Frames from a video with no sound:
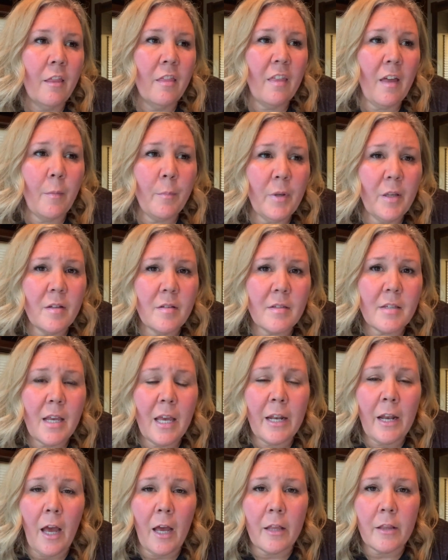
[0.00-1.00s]
That being
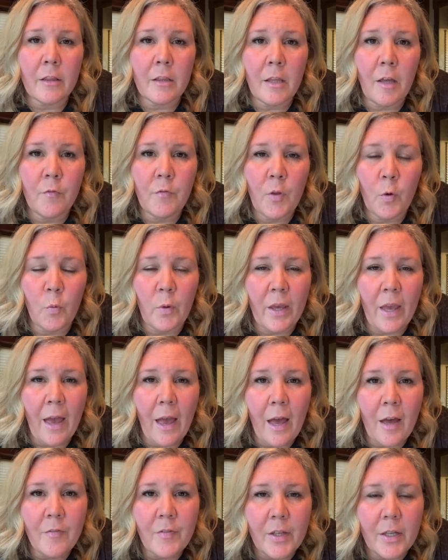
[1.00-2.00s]
said, I love that we
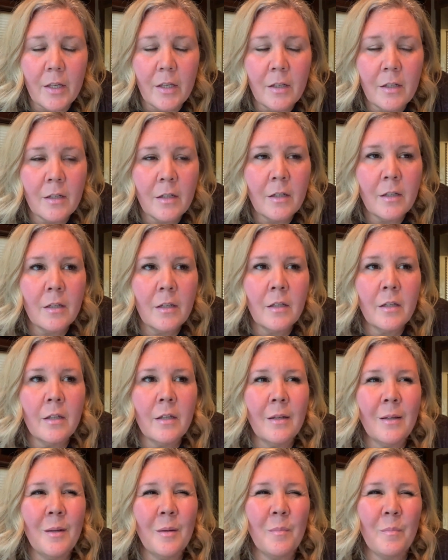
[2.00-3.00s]
have it,
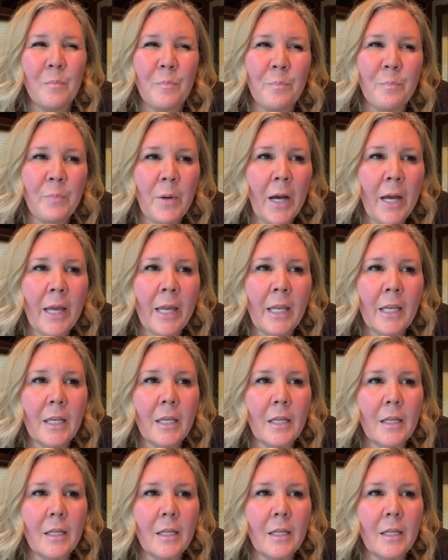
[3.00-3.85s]
but